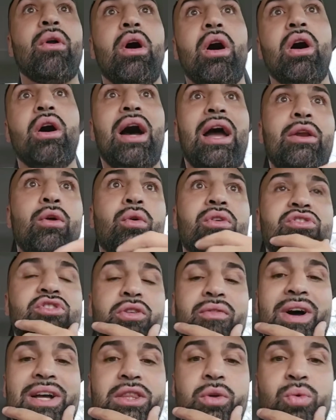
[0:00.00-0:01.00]
I noticed
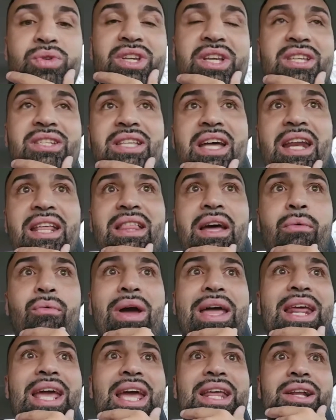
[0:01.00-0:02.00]
Gervonta was extending that
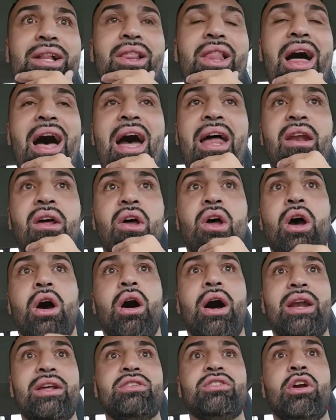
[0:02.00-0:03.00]
right hand a lot
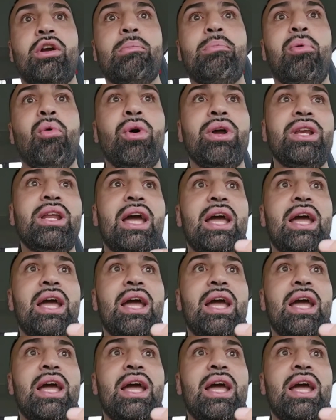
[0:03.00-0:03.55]
at a certain point,